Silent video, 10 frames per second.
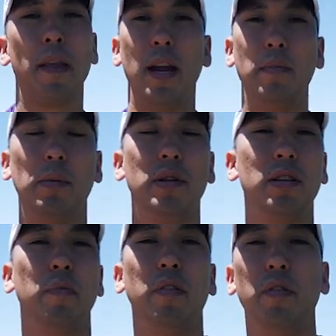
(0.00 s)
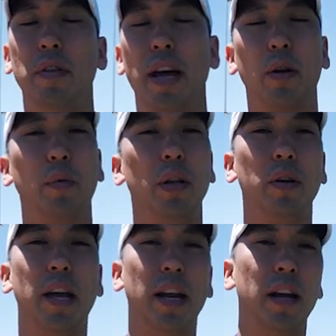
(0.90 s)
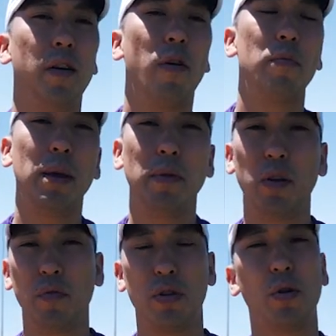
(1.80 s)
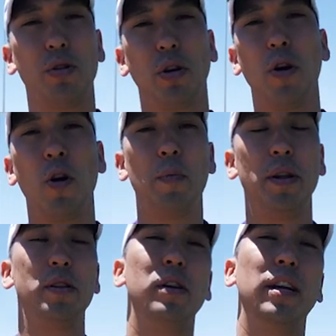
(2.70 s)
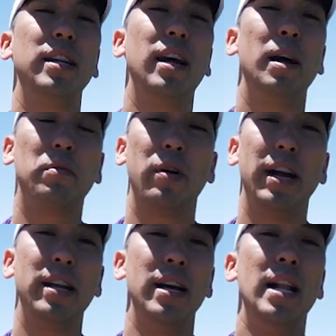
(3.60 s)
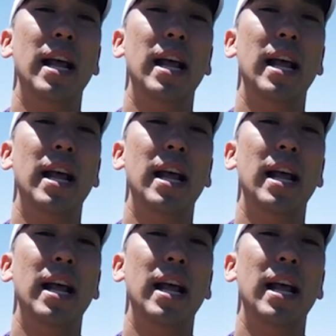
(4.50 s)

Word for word: and maybe some of you that are relocating, or maybe you've sold your home and you're looking to upgrade